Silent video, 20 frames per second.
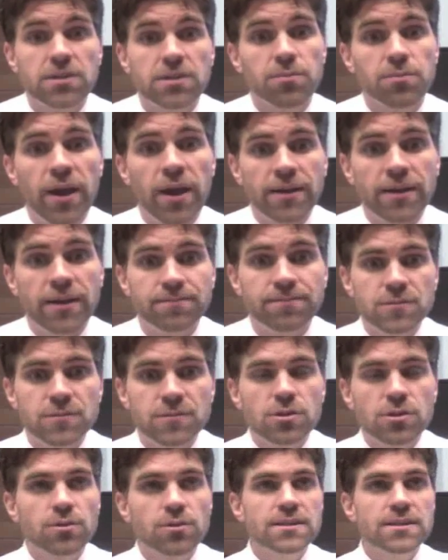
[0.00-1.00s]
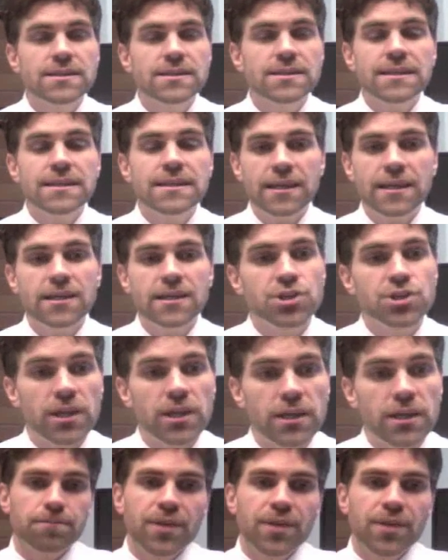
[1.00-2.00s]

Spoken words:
in the brain. So this is an EEG.